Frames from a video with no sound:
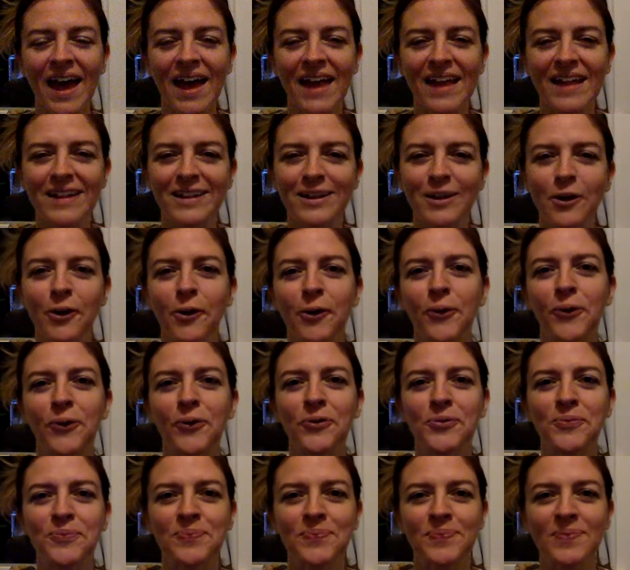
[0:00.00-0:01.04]

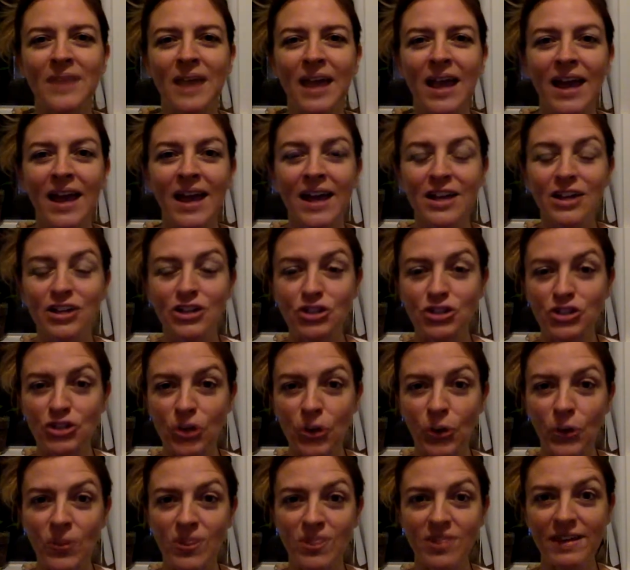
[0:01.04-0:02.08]
Hello.
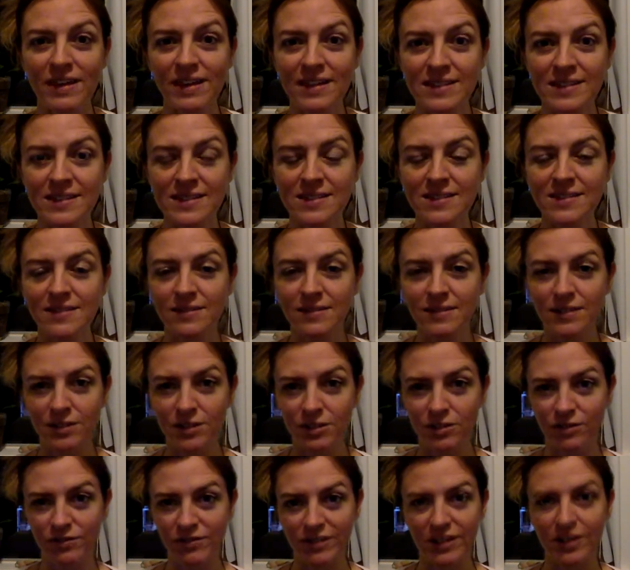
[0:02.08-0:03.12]
So this
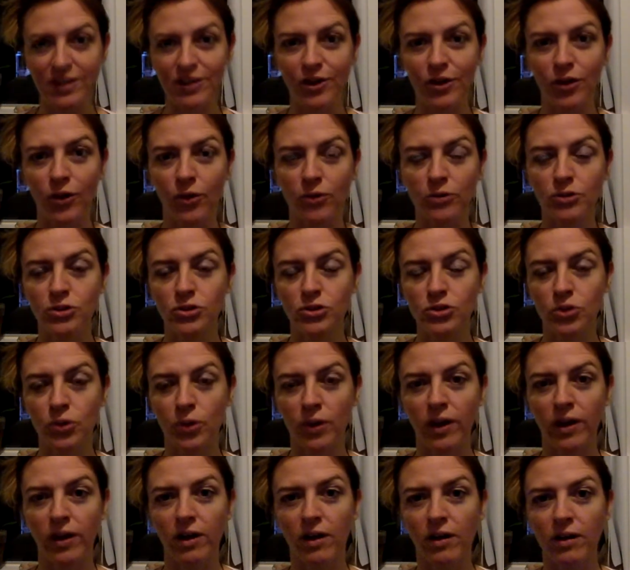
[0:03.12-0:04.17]
little video
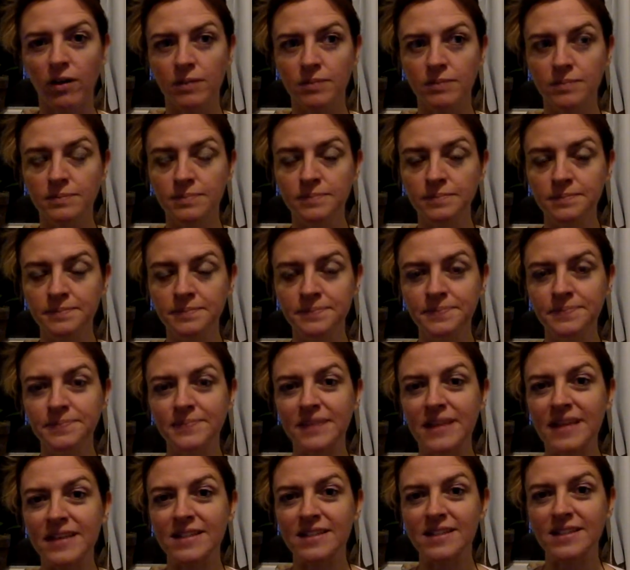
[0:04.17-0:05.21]
tutorial
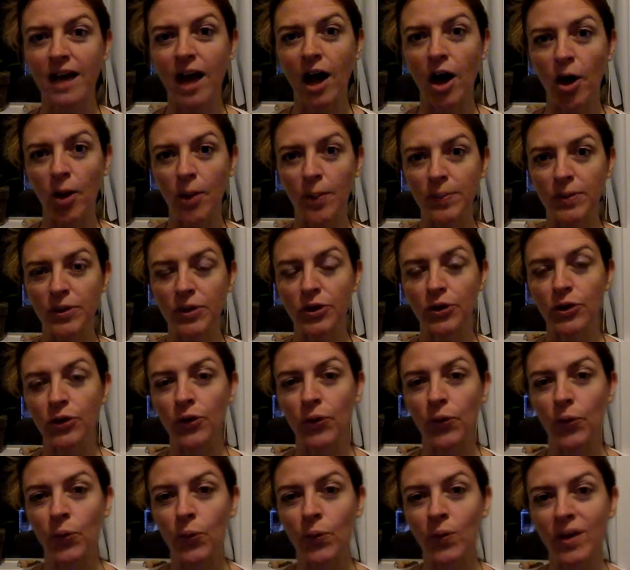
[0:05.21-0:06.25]
is to help
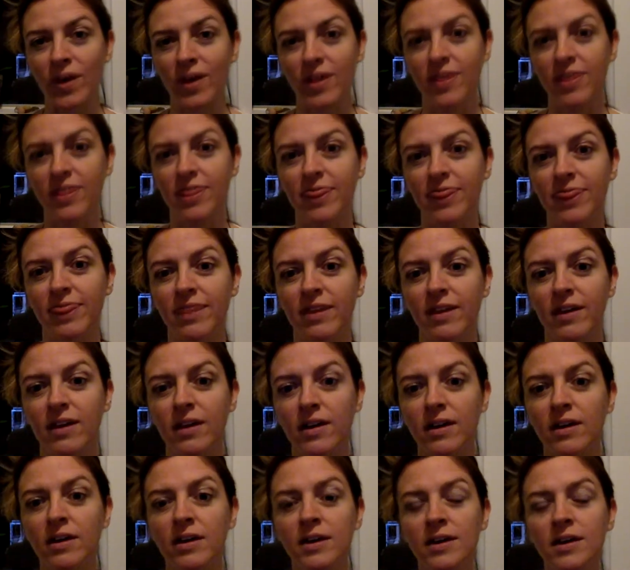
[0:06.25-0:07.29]
you with
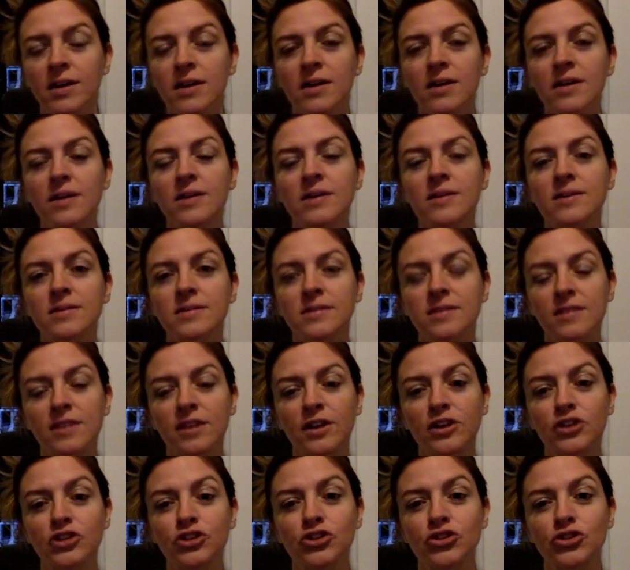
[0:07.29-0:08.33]
the
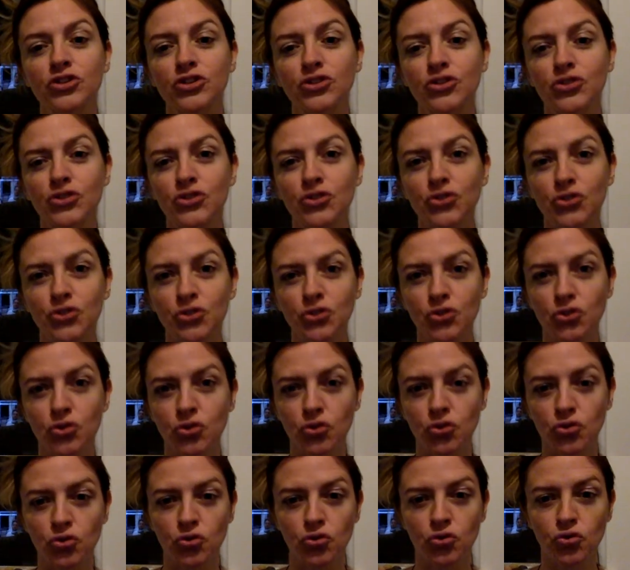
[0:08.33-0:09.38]

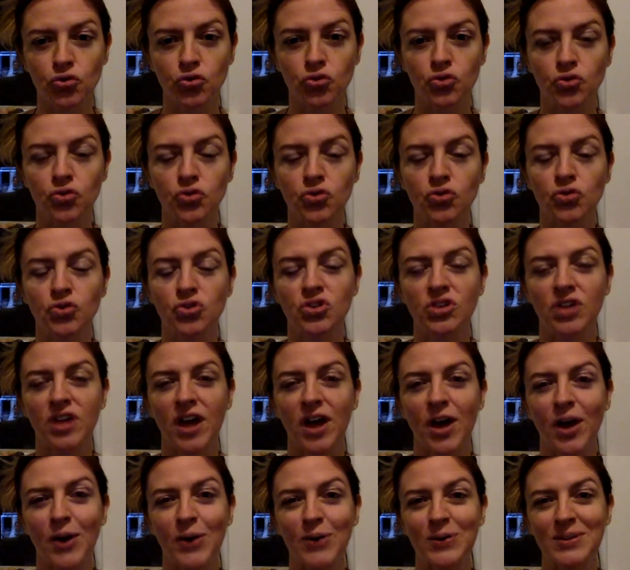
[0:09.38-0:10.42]
shh
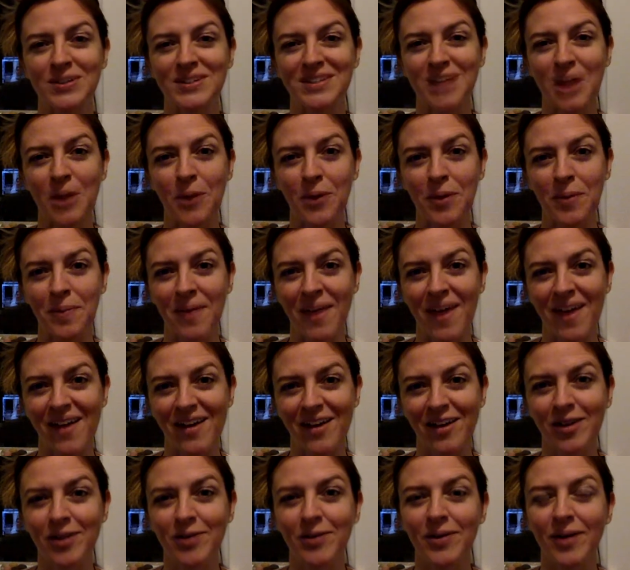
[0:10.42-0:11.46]
sound that we
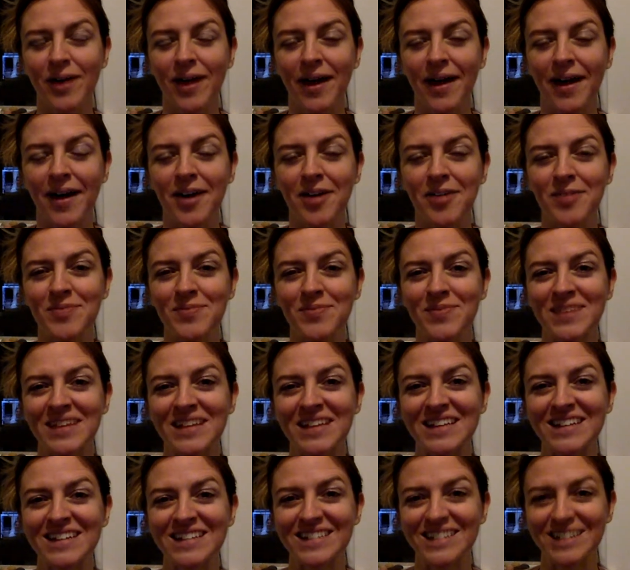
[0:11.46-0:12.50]
make
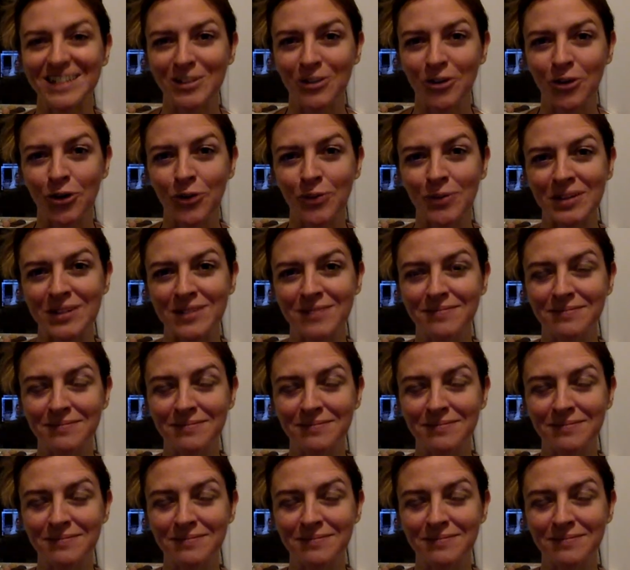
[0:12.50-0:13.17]
in Continuum.